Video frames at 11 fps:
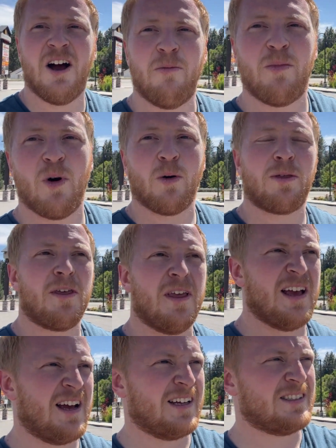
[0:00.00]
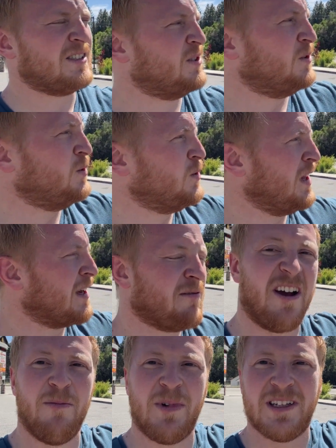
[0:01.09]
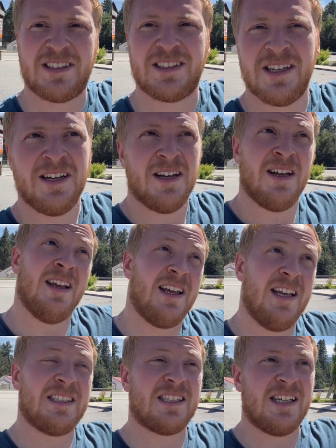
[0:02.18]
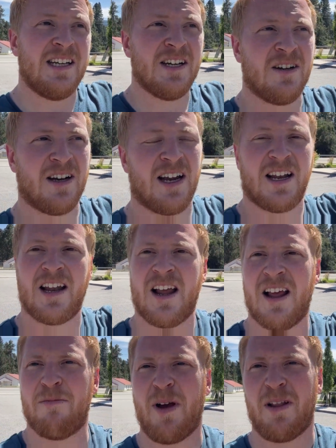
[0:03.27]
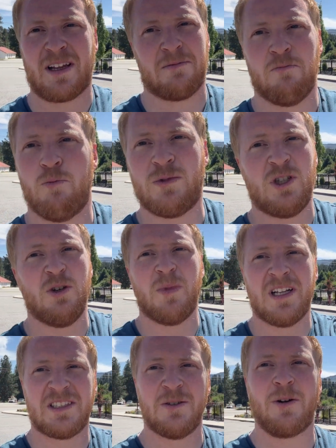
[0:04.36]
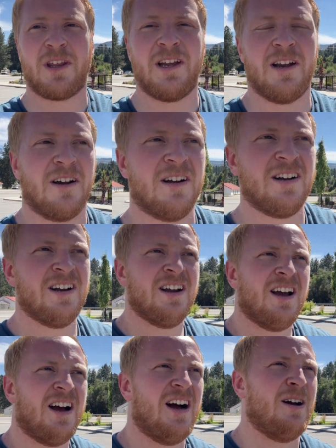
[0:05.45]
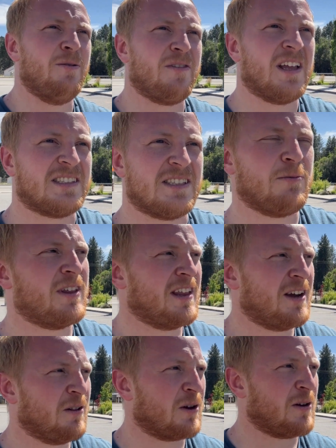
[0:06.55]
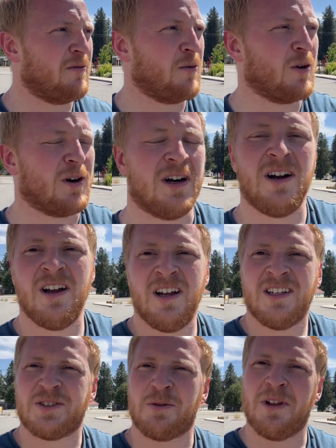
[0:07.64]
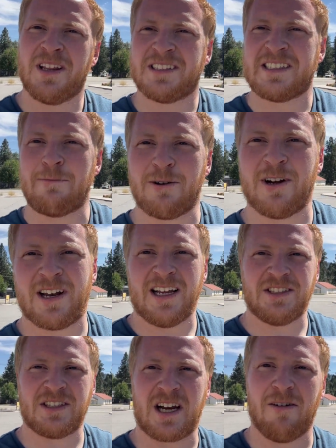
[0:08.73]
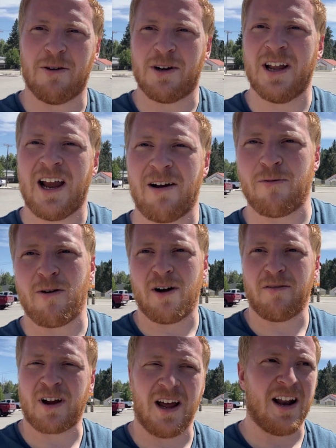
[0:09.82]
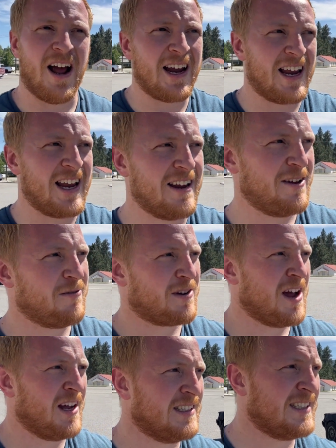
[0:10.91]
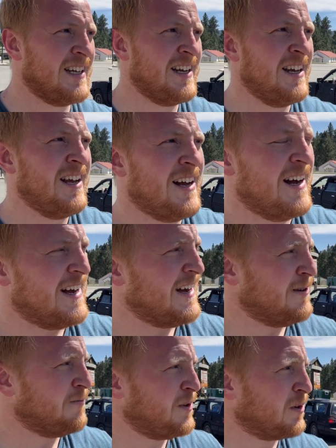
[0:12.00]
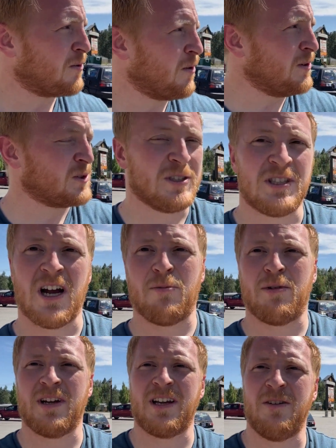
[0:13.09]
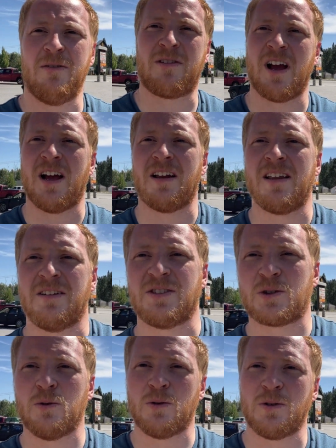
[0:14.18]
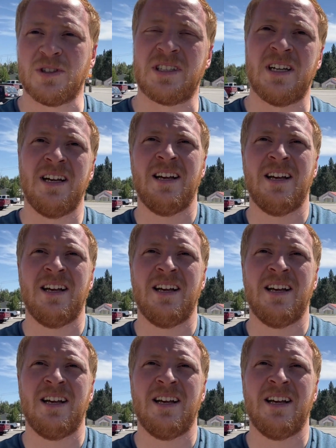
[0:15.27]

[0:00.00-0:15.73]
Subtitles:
Both to like 5 minutes east of here and about like 2 minutes north of here, if that's something that you're looking for. So really this neighborhood has you covered everywhere. You've got hiking, you've got your grocery shopping, you've got schools,